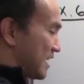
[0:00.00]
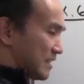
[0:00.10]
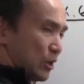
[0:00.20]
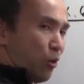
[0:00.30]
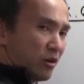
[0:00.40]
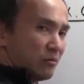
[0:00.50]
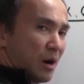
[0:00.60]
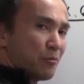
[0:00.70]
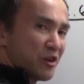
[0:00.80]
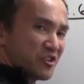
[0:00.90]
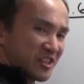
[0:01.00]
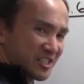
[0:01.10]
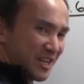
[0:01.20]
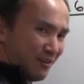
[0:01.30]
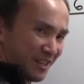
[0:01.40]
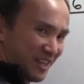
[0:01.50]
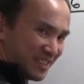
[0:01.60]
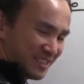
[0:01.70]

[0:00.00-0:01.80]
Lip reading: the order of operation is telling us,